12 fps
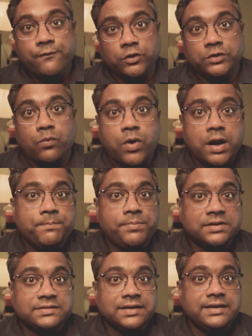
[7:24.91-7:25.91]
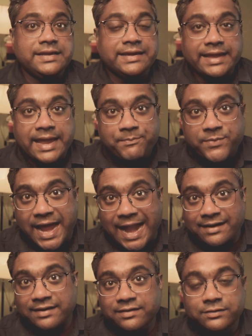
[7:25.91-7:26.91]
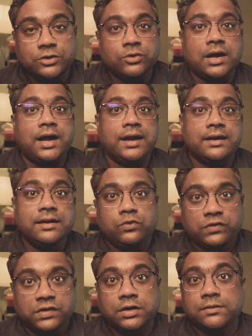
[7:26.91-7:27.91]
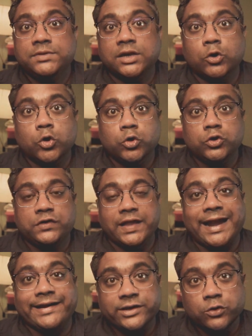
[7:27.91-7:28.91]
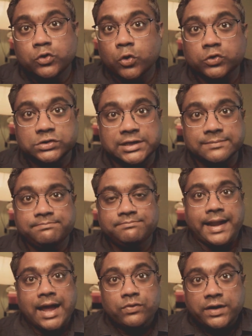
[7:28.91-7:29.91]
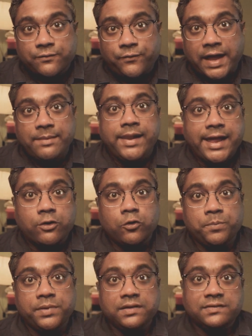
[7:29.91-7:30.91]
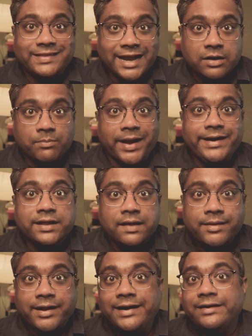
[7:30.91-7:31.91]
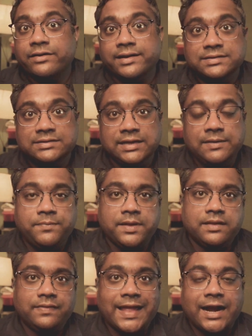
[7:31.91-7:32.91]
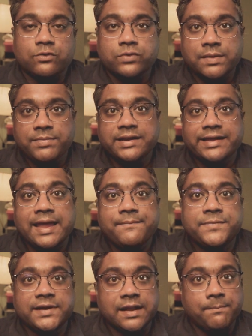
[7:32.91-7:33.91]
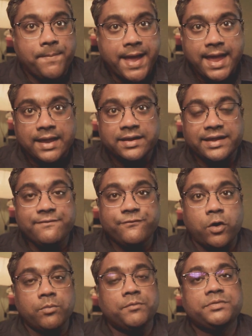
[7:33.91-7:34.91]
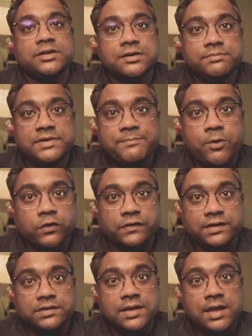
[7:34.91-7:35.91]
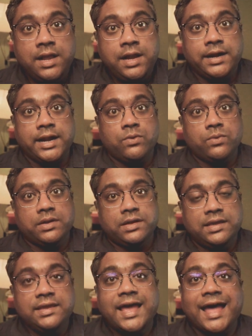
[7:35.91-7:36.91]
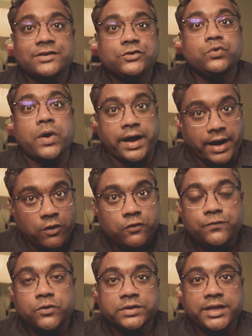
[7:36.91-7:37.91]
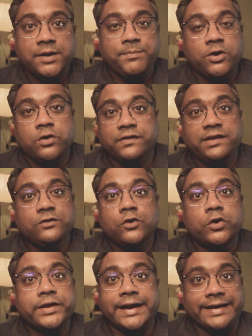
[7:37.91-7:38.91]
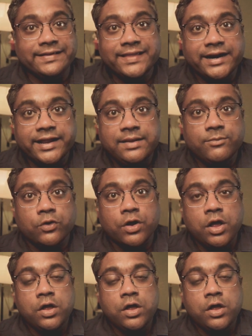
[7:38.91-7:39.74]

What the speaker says: for the one person he kept at his dukan to serve the goods at your doorstep. Now that 5 lakh rupees that might have an interest if that would have been kept in a bank in form of term deposit. Now he has to account for that because he's not getting that anymore.